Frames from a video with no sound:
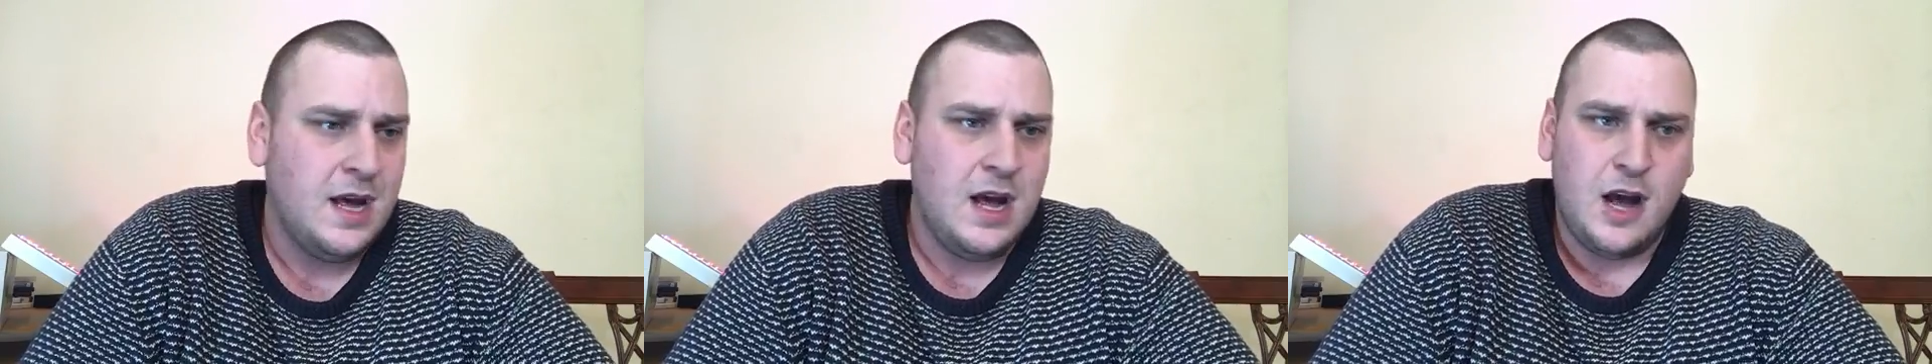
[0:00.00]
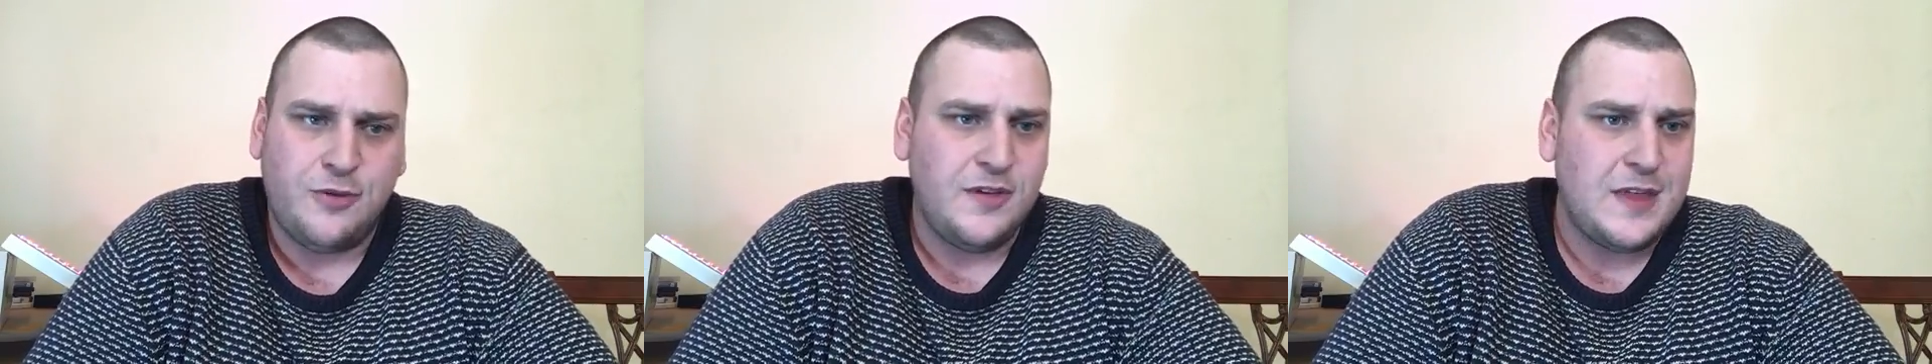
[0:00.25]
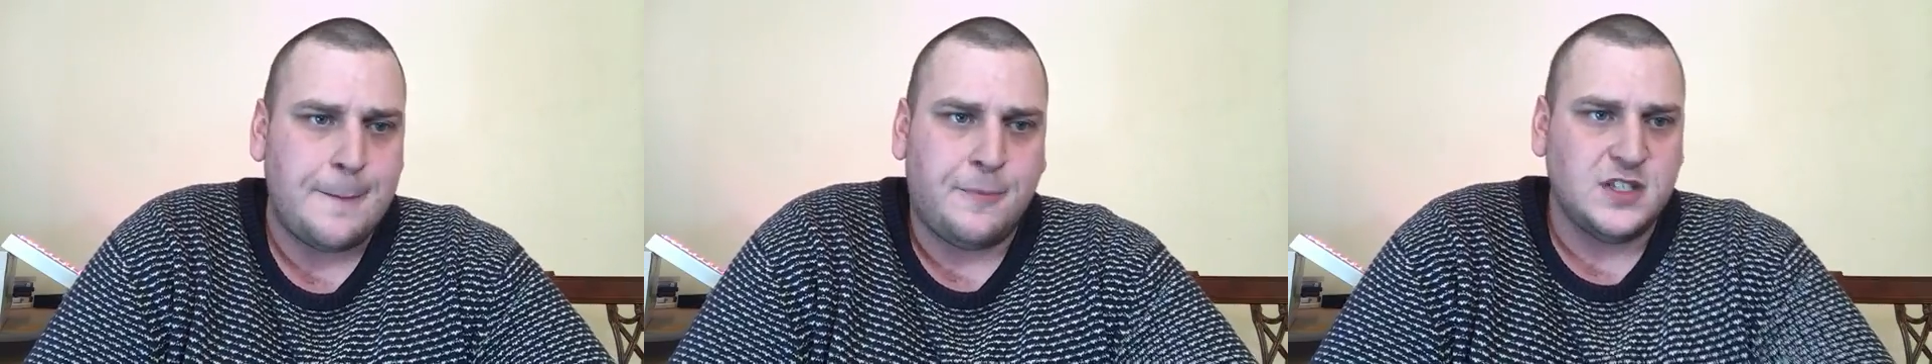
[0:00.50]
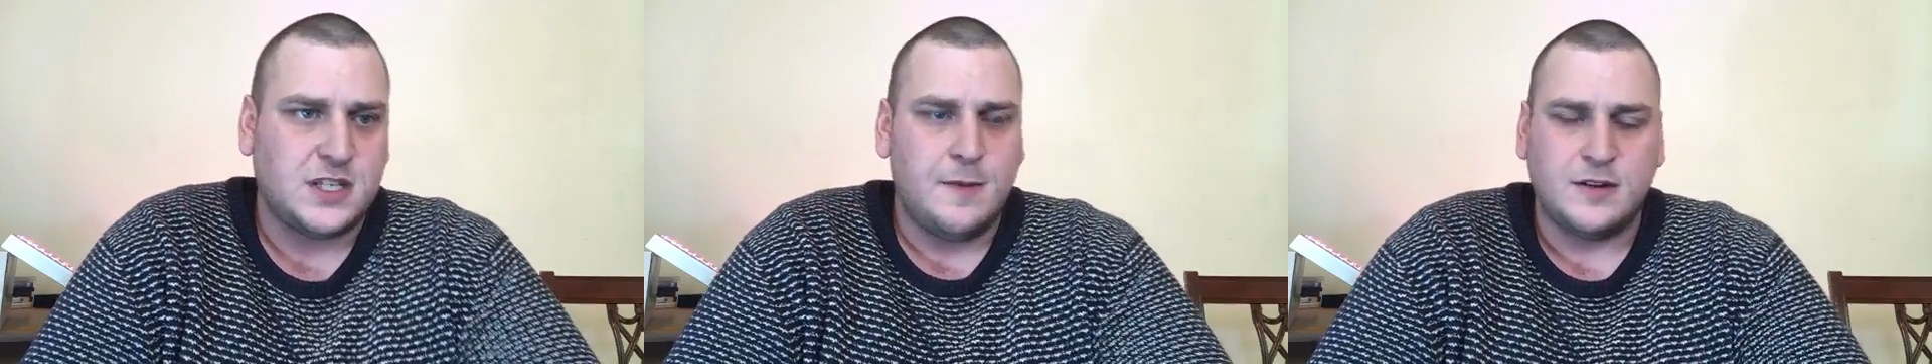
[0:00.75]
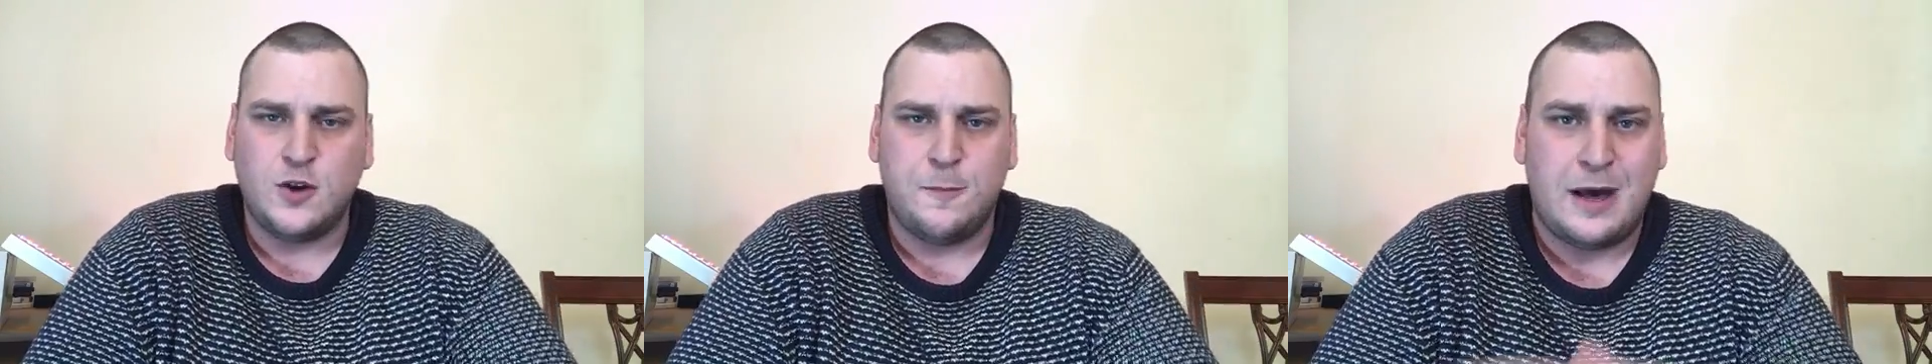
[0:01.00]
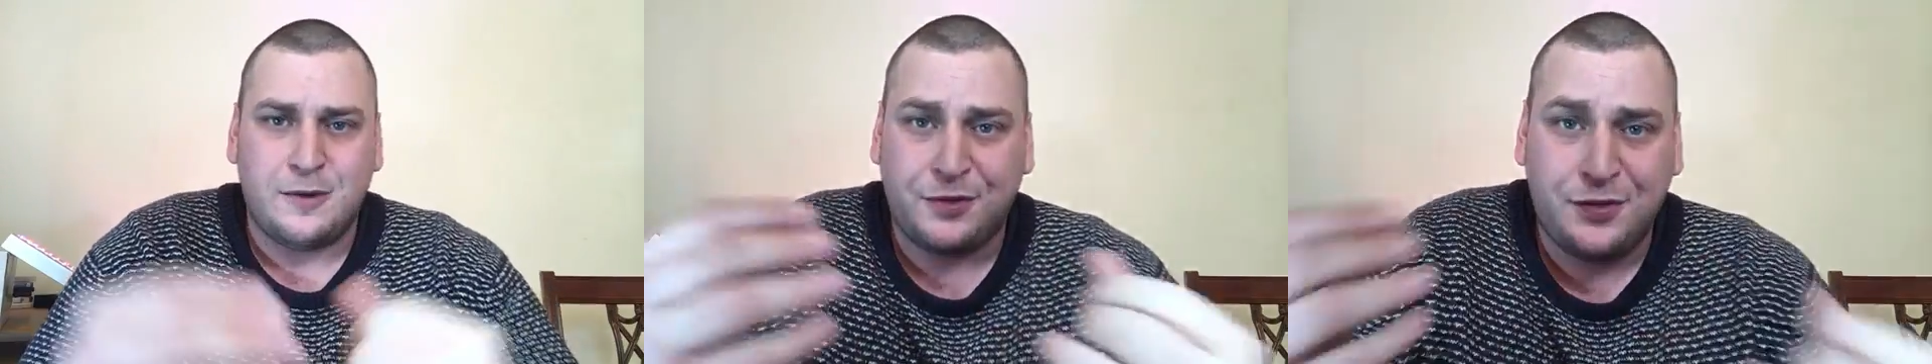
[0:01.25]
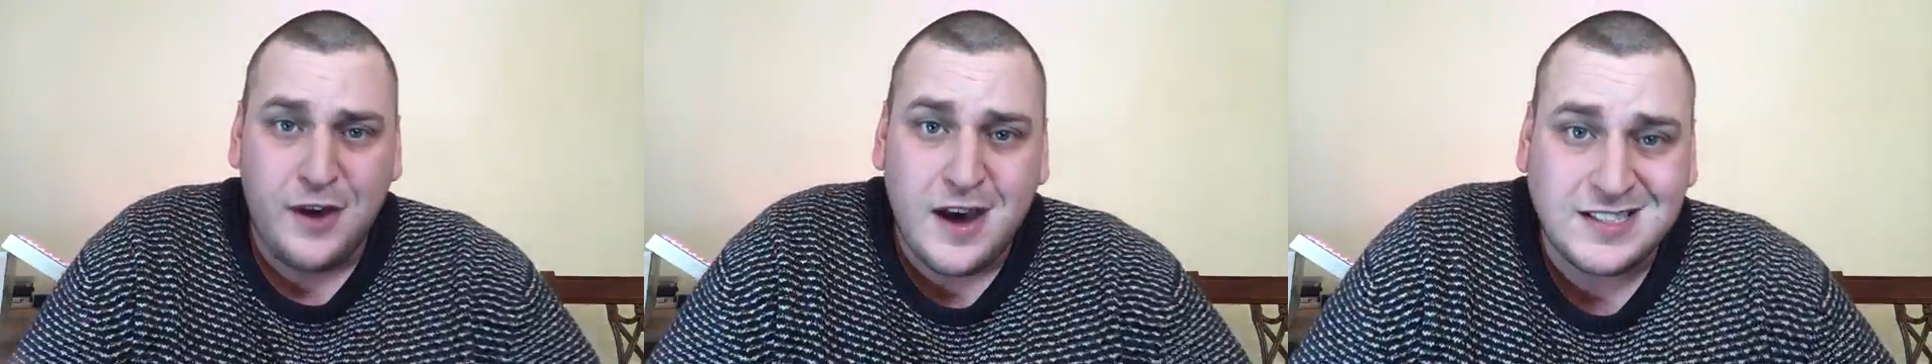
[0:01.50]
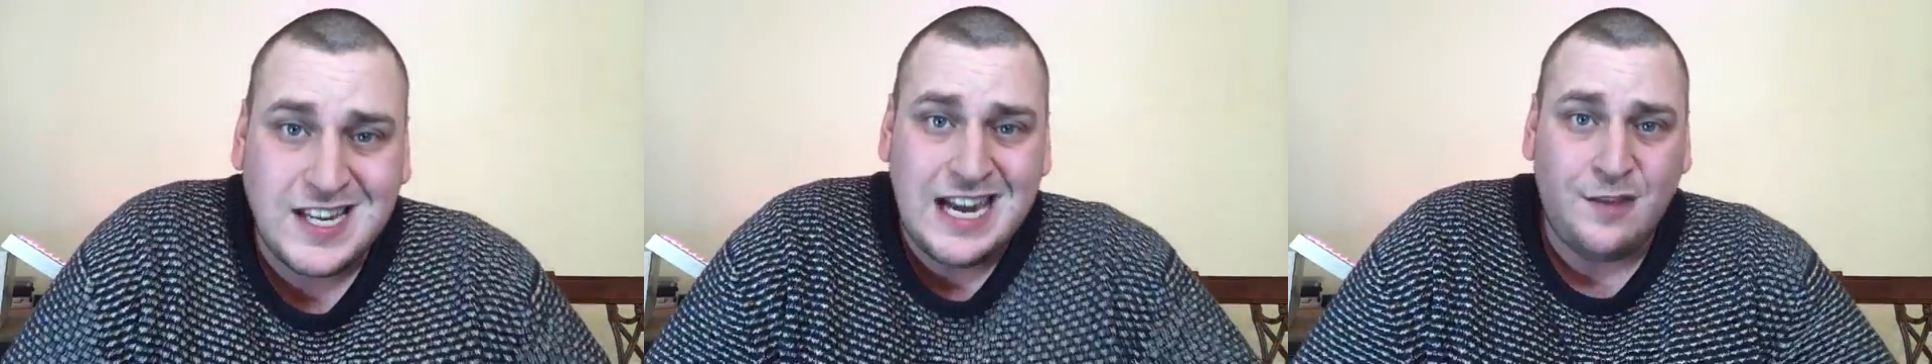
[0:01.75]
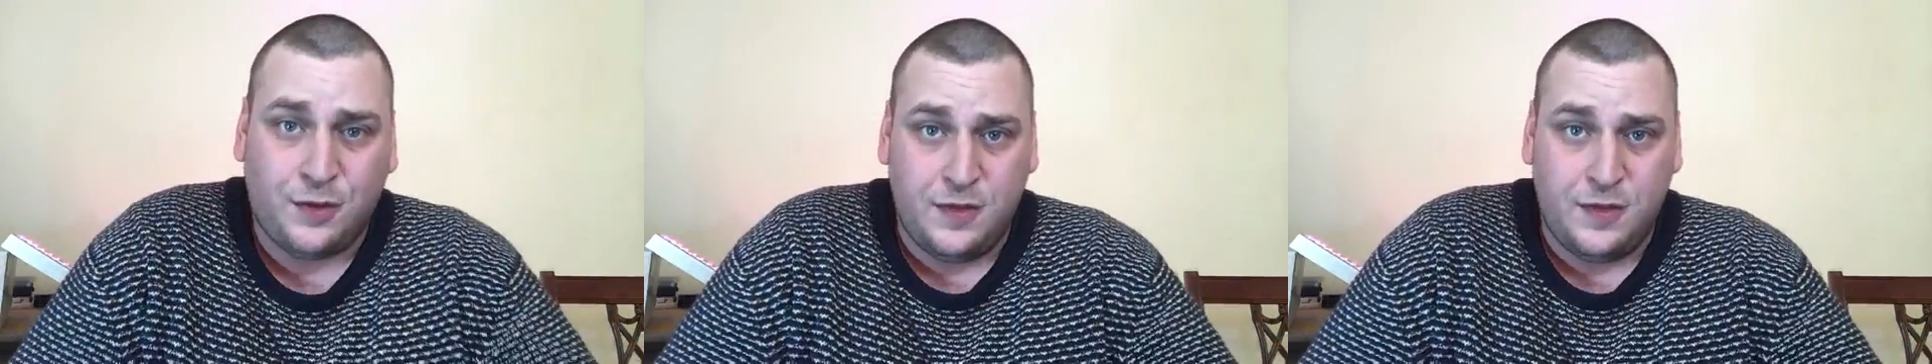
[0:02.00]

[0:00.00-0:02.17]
I think that puts them up to about 13th